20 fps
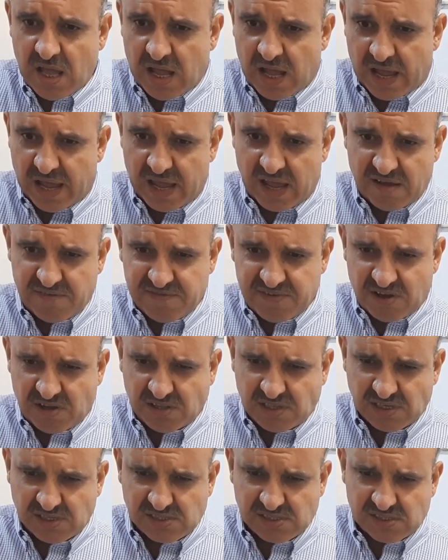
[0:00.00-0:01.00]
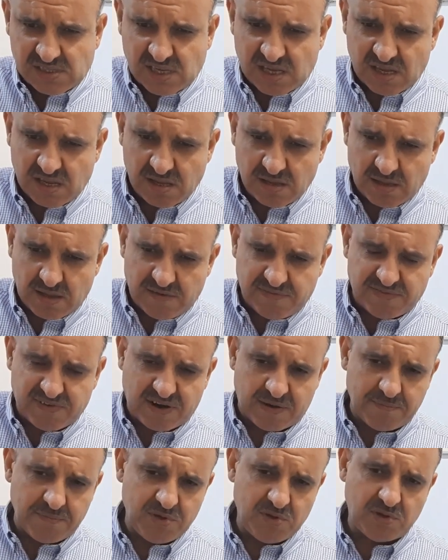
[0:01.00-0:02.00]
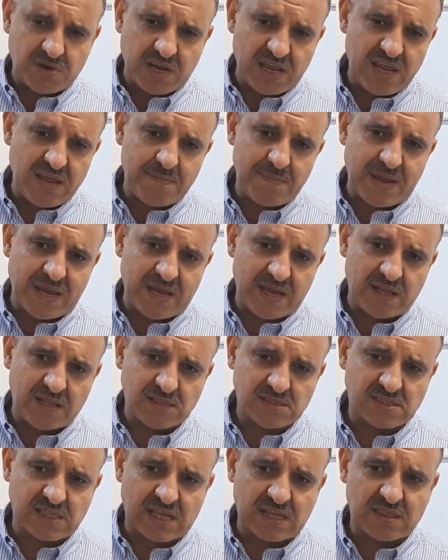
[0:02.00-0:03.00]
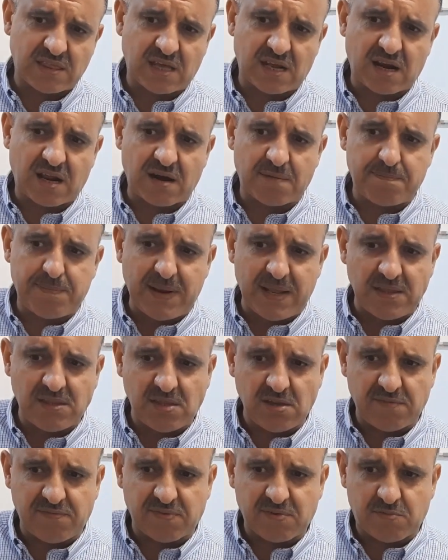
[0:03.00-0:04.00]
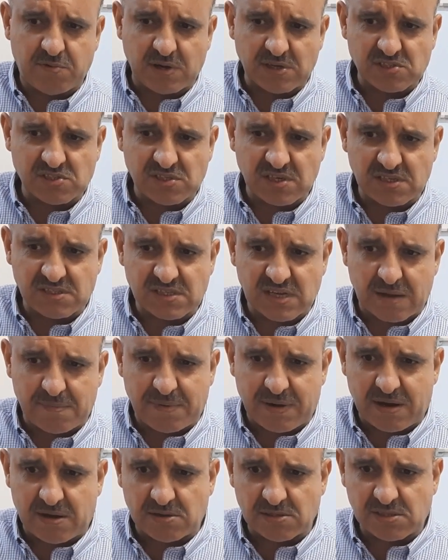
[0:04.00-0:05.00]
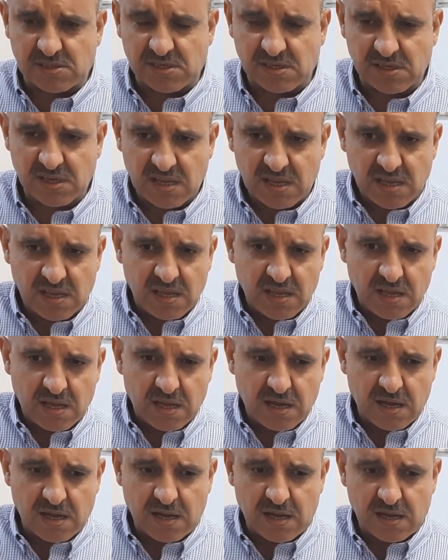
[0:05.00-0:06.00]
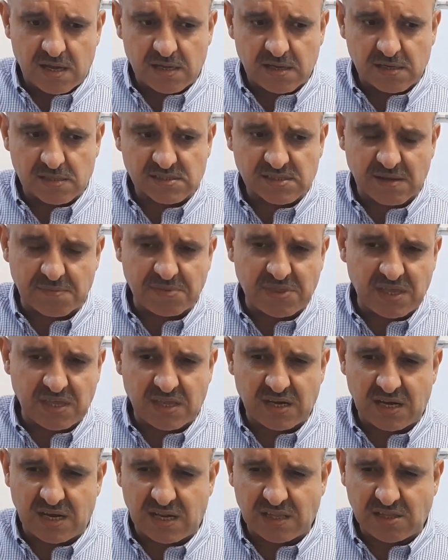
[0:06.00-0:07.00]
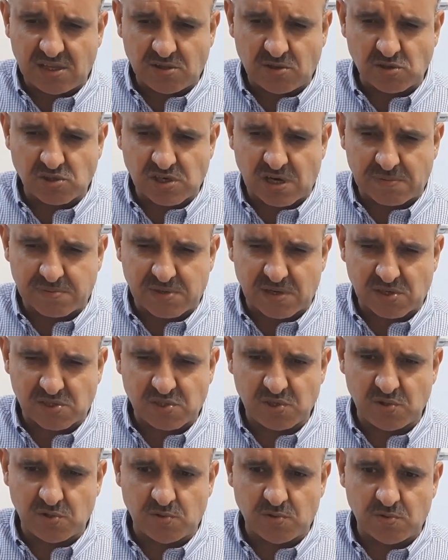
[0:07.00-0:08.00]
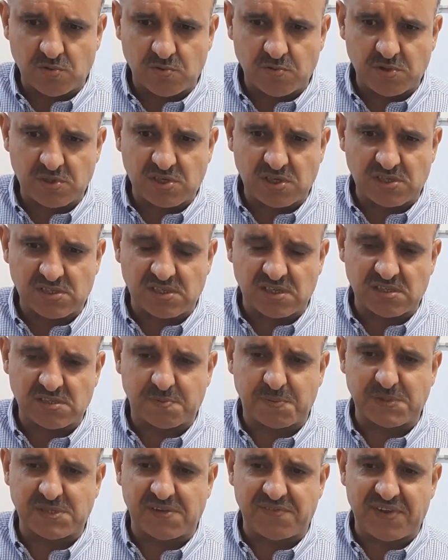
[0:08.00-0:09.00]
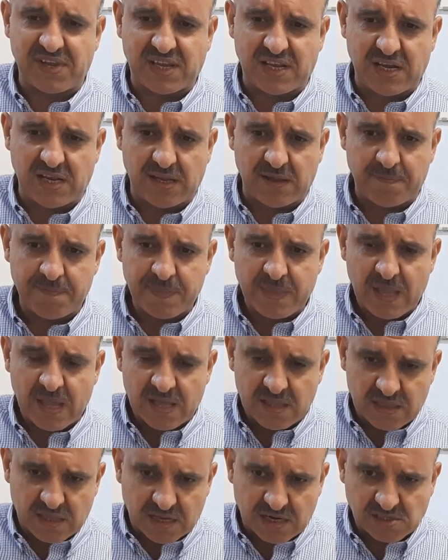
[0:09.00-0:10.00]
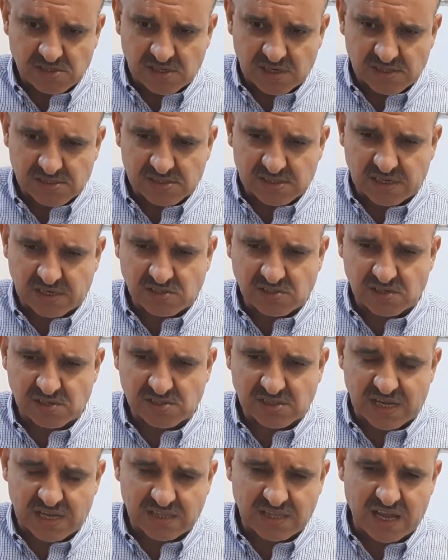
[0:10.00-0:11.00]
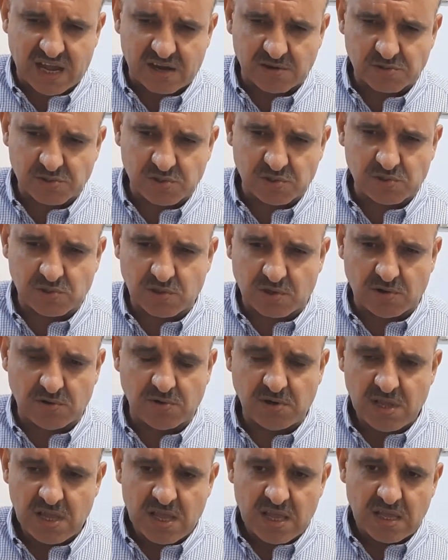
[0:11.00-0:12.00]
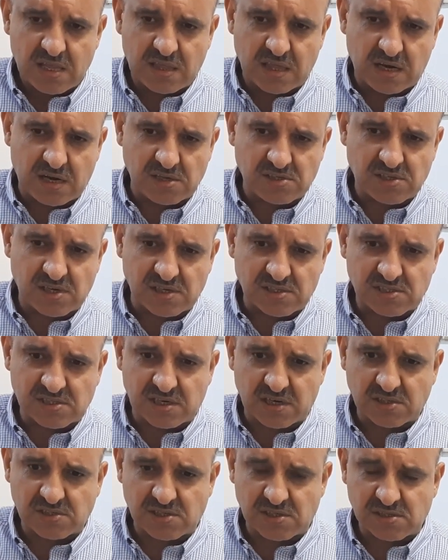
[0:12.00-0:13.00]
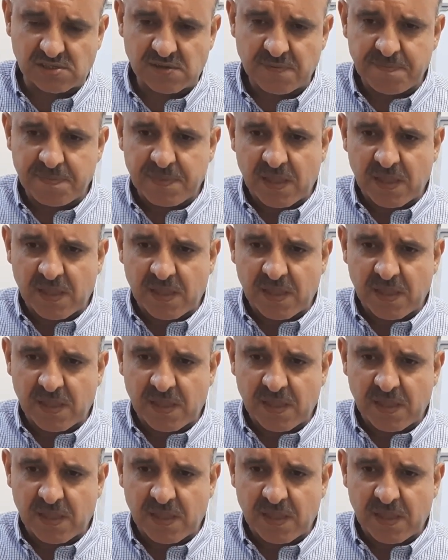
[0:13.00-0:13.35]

I have noticed from your emails that there are plenty of questions about something related to chapter 2, which is specifically the resonance structures and how to draw the resonance structures.